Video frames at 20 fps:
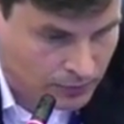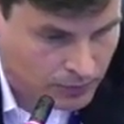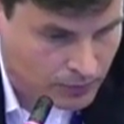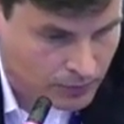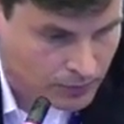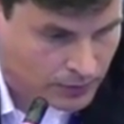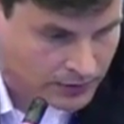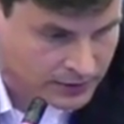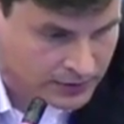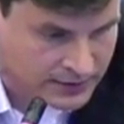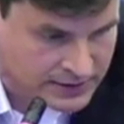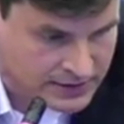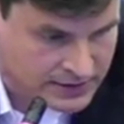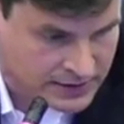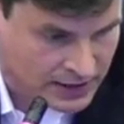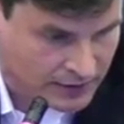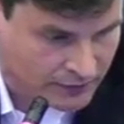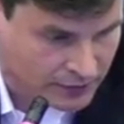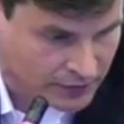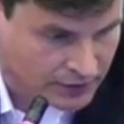What is
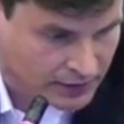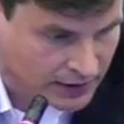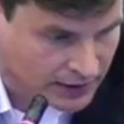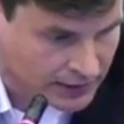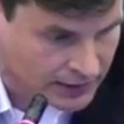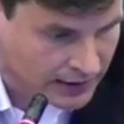everyday